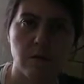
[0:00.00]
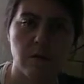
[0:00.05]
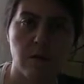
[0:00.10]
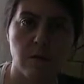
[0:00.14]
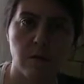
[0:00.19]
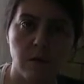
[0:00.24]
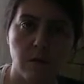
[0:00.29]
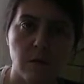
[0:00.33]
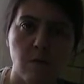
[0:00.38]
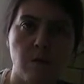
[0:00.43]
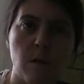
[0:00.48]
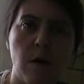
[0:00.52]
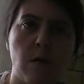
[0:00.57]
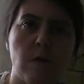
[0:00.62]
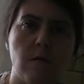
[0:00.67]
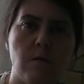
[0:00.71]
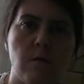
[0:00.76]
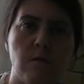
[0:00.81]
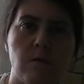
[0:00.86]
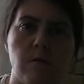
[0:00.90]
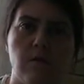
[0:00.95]
this battle
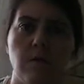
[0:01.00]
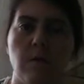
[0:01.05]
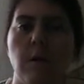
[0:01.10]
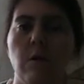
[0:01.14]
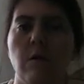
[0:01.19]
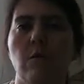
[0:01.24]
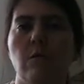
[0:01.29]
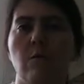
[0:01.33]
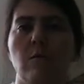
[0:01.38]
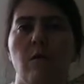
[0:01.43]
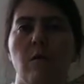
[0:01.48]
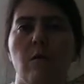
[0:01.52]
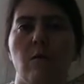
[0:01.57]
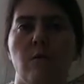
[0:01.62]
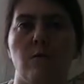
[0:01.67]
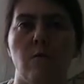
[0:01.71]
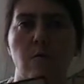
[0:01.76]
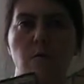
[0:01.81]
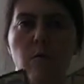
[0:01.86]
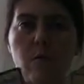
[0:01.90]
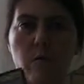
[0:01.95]
doesn't mean you're gonna,
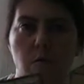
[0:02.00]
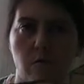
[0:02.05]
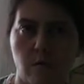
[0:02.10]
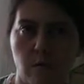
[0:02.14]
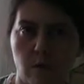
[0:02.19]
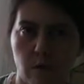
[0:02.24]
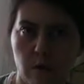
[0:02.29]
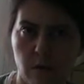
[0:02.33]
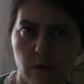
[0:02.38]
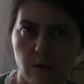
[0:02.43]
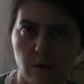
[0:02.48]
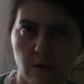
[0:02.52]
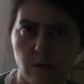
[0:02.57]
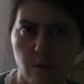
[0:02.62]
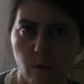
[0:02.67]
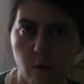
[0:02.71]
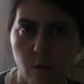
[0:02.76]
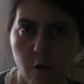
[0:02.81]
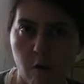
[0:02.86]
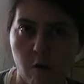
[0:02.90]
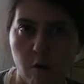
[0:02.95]
going to win the
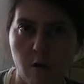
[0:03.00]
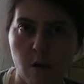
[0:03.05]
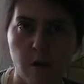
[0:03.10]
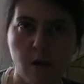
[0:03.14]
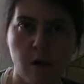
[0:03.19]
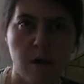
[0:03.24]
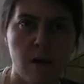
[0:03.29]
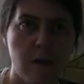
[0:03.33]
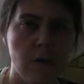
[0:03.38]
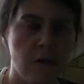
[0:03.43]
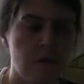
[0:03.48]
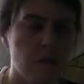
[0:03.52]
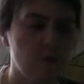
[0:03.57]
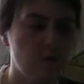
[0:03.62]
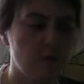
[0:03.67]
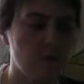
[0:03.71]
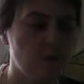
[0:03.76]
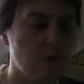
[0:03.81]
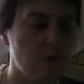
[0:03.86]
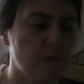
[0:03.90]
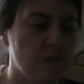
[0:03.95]
war.
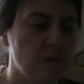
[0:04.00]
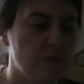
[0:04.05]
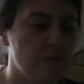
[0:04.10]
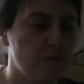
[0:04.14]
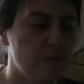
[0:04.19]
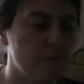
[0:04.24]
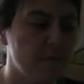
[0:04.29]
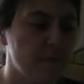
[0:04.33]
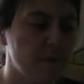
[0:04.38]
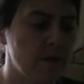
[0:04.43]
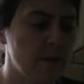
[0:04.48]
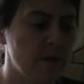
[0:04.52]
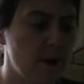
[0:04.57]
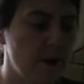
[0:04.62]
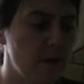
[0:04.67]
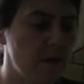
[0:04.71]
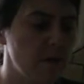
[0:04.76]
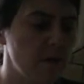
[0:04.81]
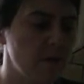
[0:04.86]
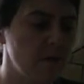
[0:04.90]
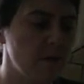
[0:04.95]
So there
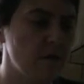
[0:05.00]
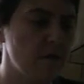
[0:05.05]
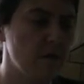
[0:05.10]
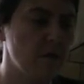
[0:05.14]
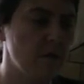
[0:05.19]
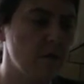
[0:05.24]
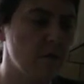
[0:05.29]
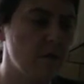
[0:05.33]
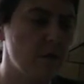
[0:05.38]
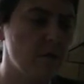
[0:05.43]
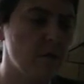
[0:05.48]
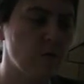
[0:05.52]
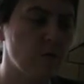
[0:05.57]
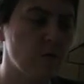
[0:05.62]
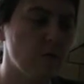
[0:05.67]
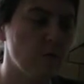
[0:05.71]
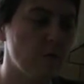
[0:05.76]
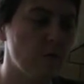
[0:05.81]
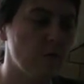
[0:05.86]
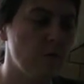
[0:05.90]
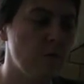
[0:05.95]
is some sort
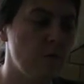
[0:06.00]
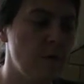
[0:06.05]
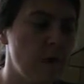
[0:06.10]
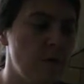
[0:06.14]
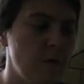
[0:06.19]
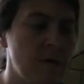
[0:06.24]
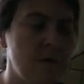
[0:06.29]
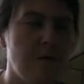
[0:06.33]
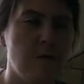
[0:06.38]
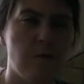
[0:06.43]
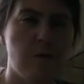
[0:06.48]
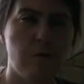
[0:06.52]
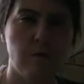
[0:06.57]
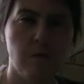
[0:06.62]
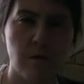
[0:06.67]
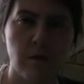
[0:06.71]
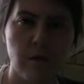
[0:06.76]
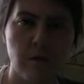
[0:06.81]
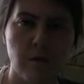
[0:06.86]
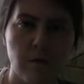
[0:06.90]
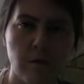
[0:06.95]
of maybe
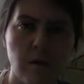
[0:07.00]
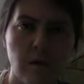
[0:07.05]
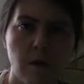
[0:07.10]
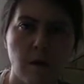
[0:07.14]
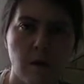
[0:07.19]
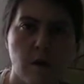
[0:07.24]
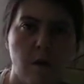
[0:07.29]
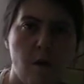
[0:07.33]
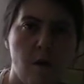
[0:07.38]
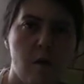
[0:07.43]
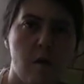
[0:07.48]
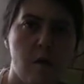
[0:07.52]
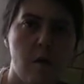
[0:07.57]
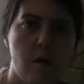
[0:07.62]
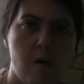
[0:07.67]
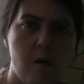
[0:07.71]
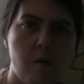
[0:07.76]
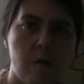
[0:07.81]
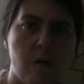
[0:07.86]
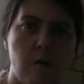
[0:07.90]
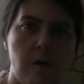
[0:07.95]
defeat
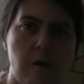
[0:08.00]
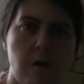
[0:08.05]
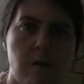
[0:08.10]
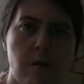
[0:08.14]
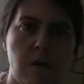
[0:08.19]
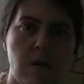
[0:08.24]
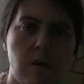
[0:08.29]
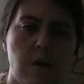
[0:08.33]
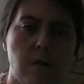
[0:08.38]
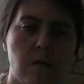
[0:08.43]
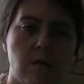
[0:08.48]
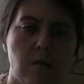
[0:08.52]
or maybe